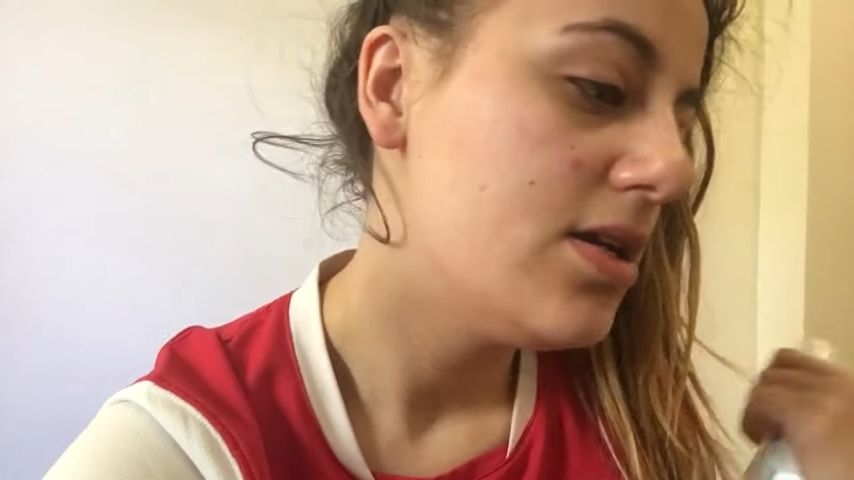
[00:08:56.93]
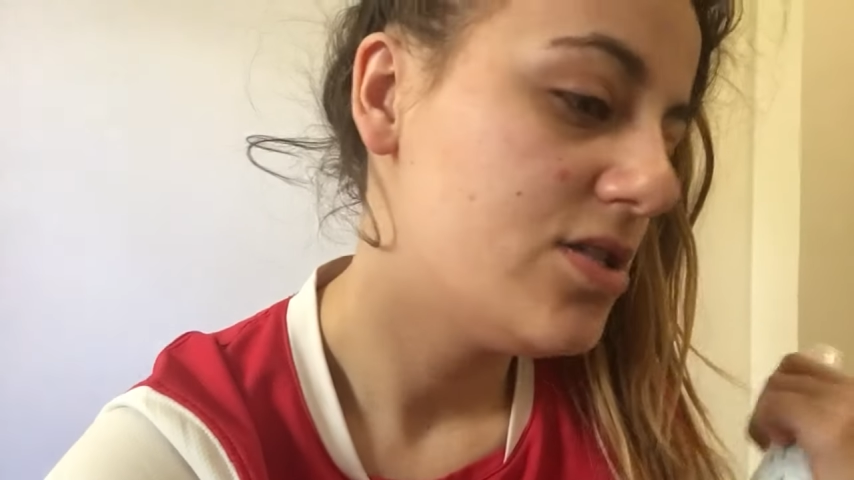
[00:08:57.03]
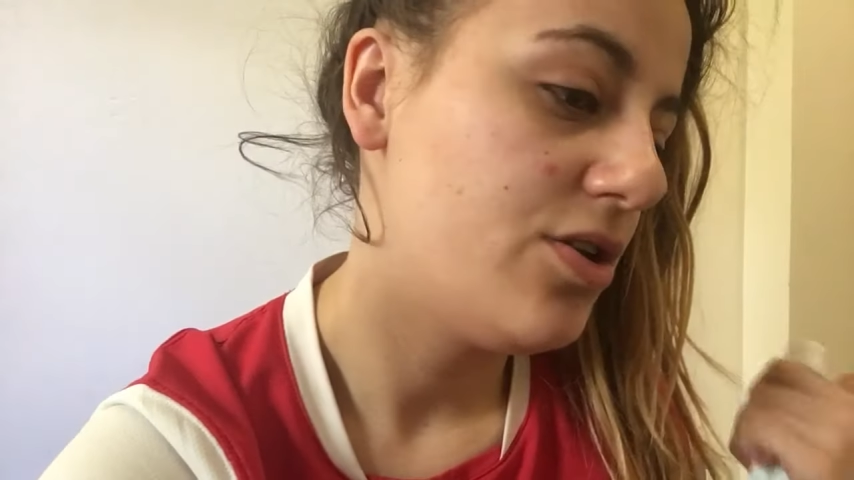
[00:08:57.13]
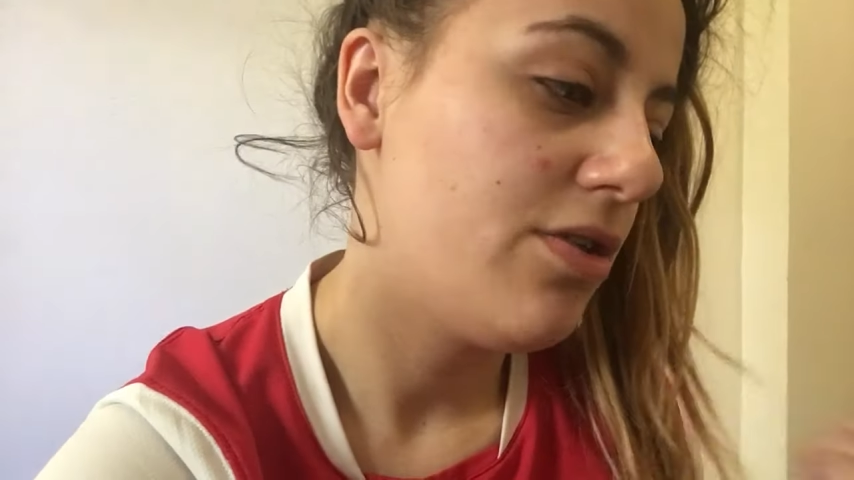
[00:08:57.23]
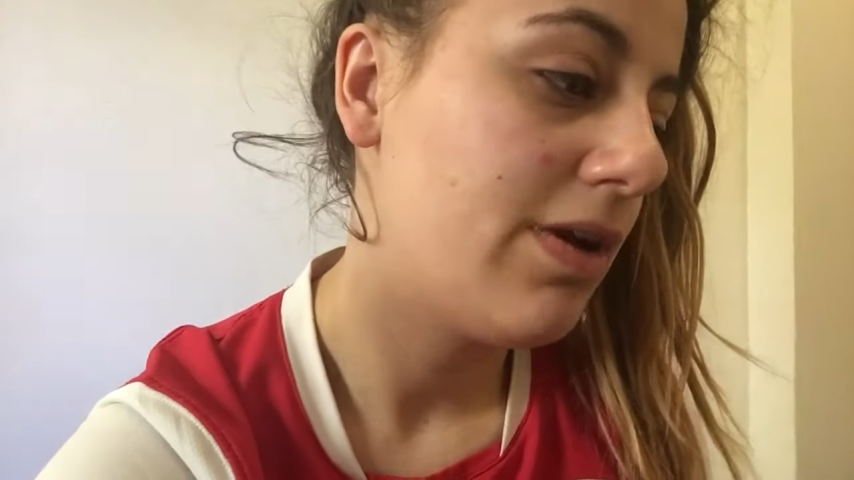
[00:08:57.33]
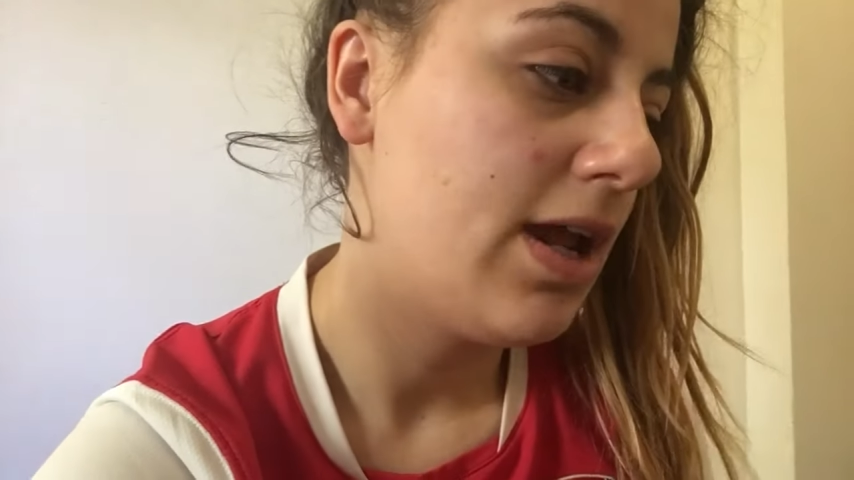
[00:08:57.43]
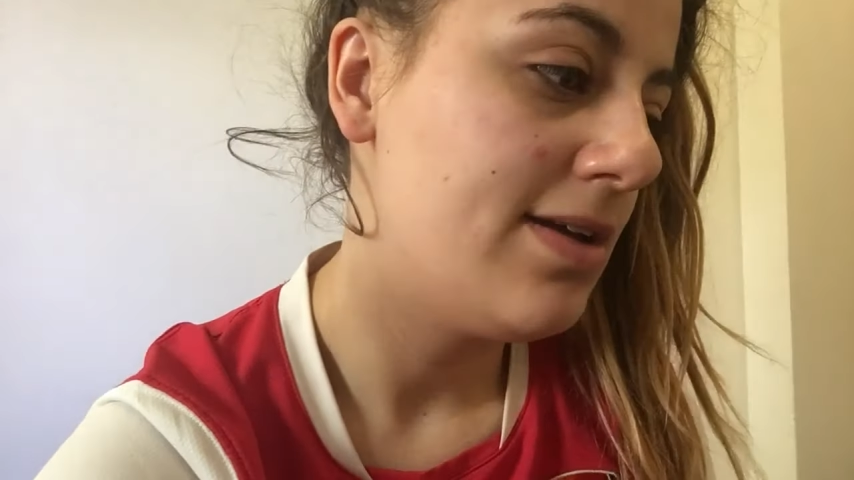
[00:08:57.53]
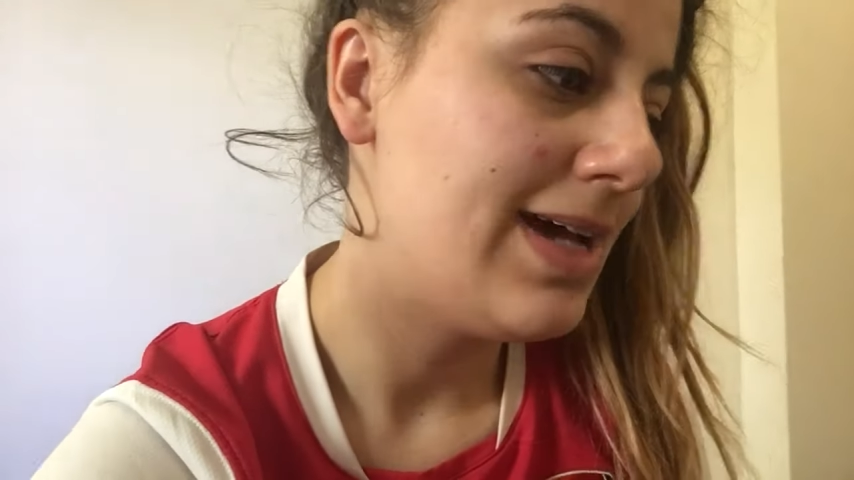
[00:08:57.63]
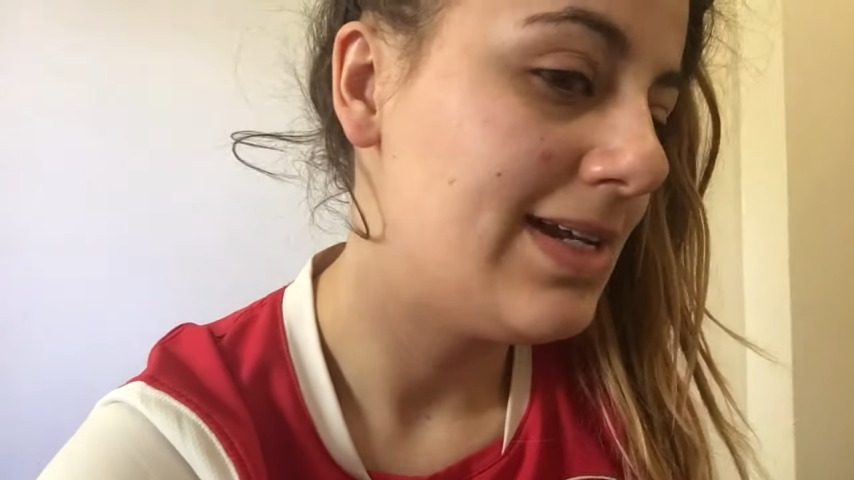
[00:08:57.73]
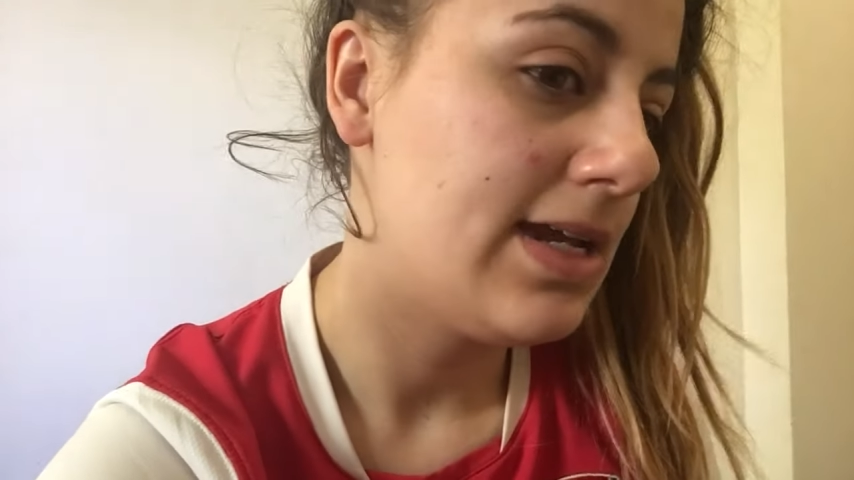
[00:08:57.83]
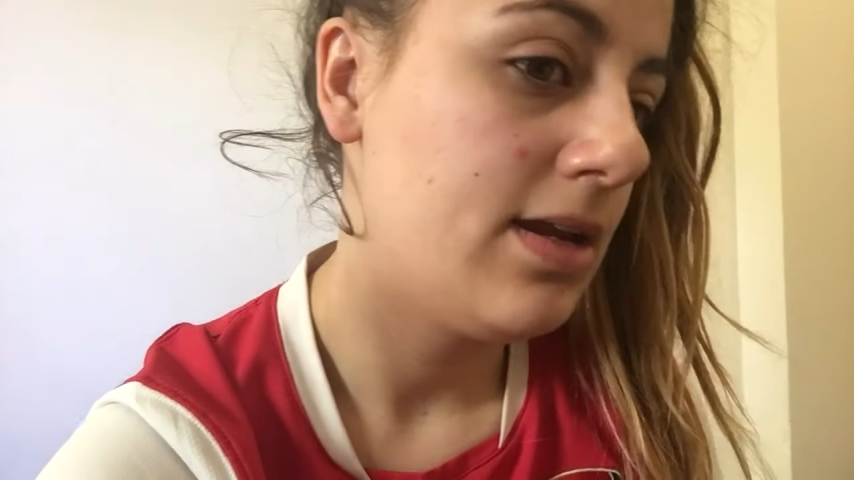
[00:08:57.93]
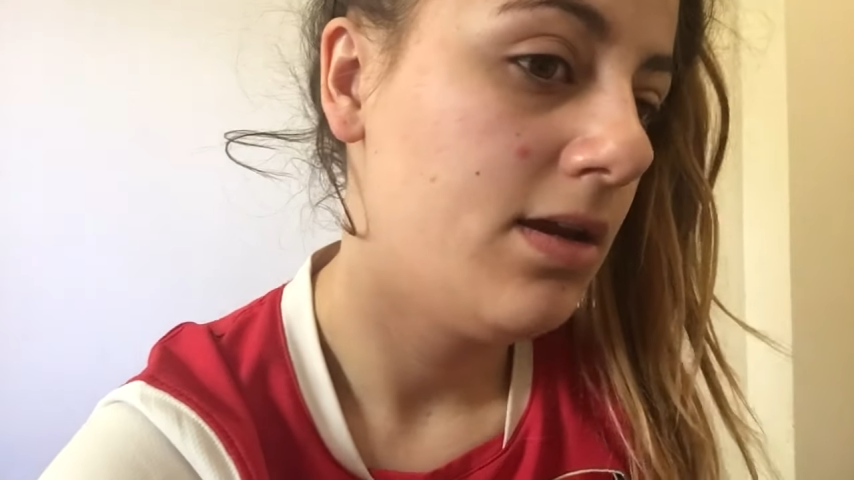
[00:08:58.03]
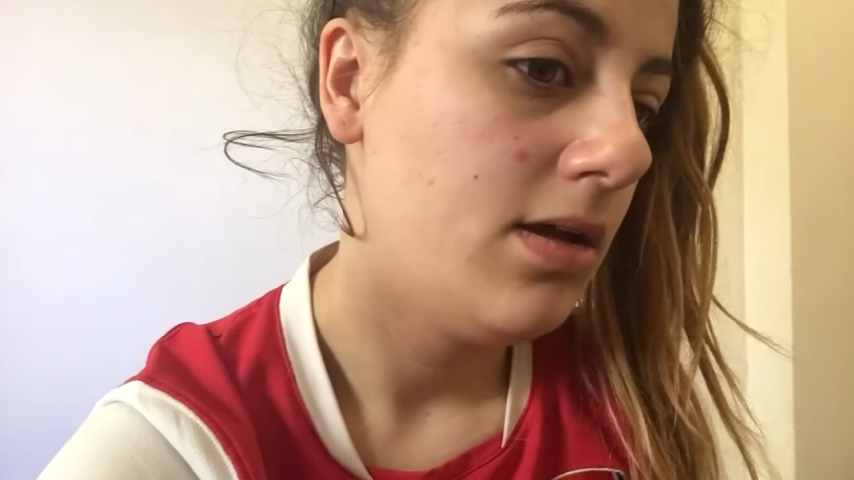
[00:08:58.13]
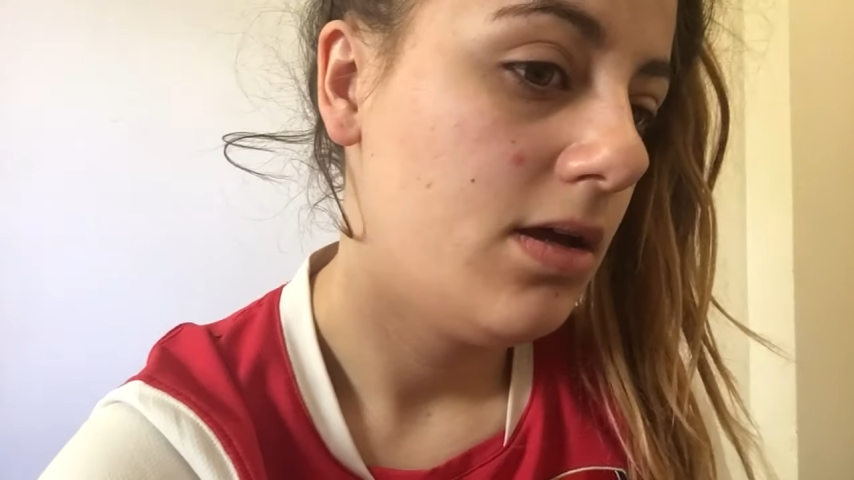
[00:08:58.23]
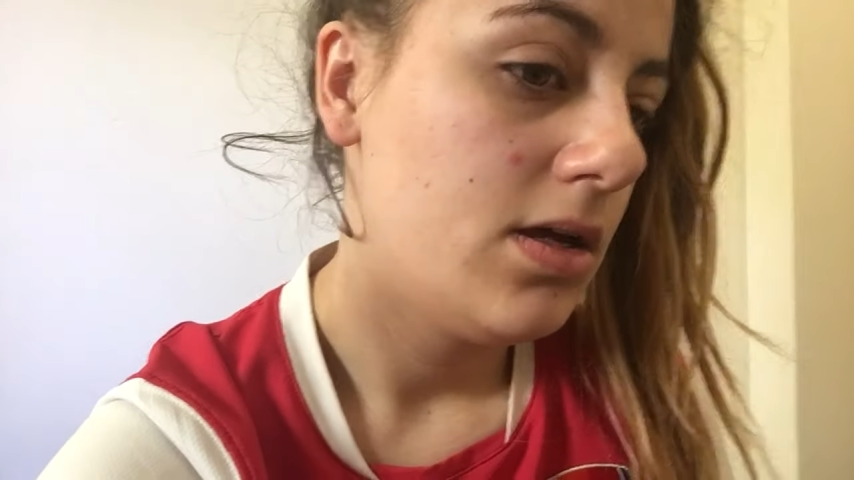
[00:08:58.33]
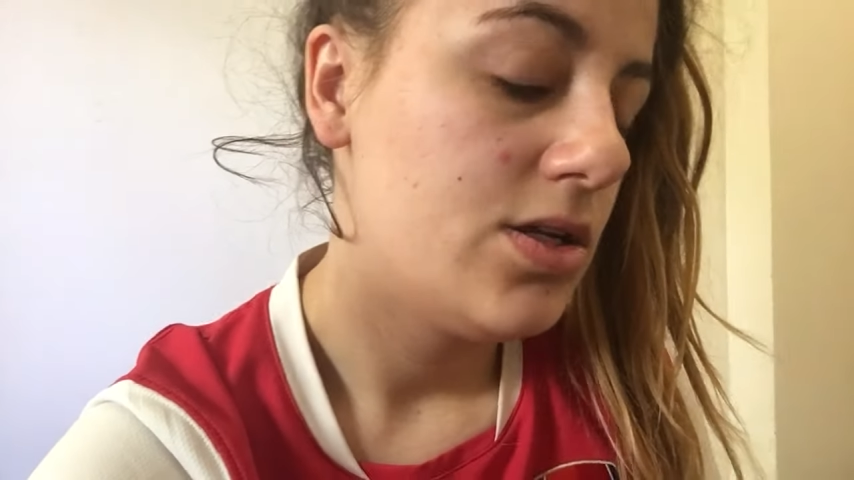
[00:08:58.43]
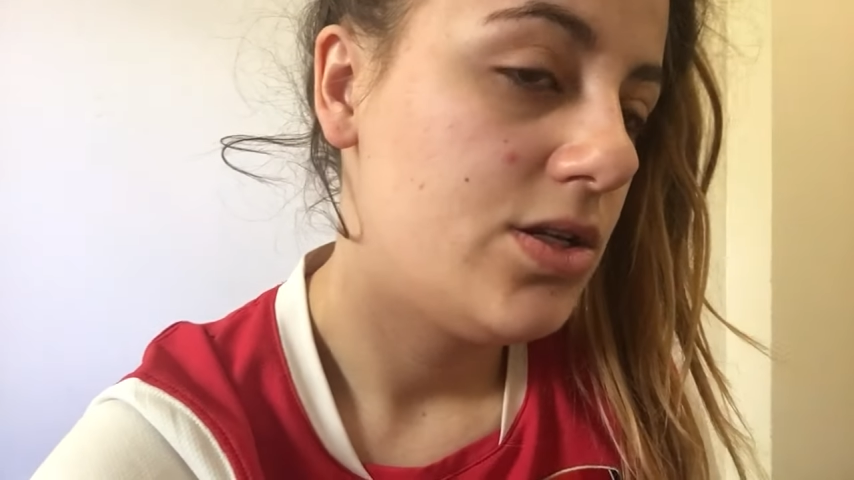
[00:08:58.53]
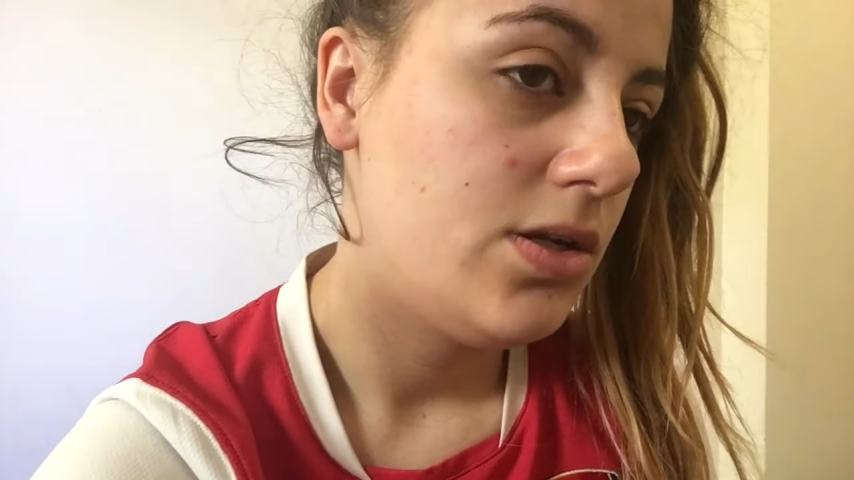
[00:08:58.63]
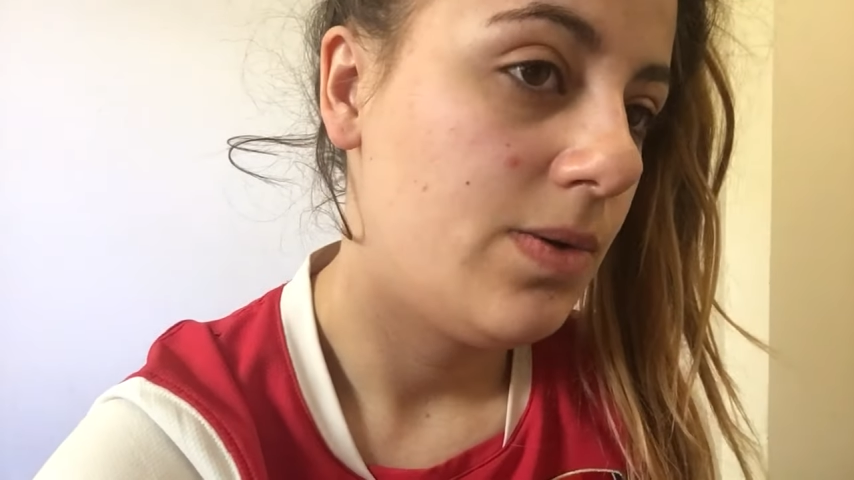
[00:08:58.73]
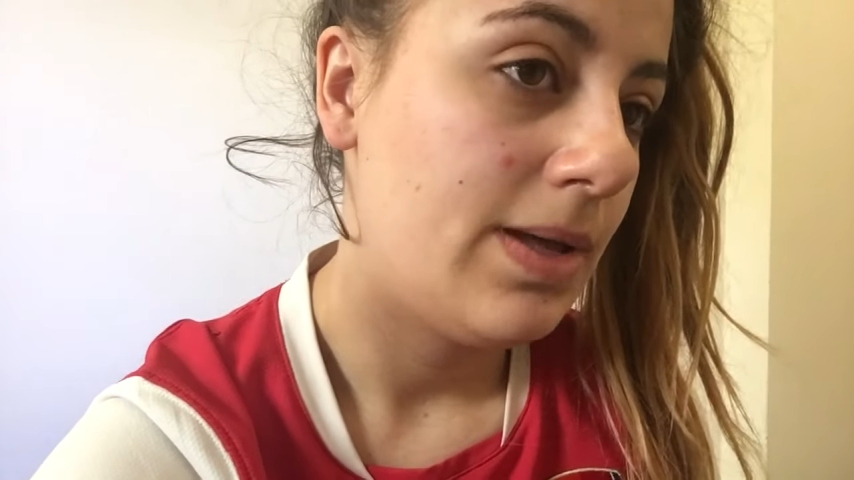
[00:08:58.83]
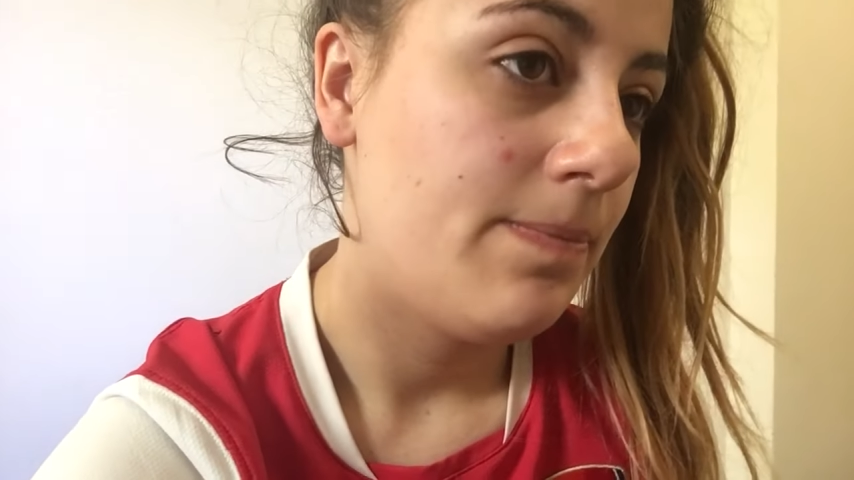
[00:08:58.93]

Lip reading: Sonia and her dad in to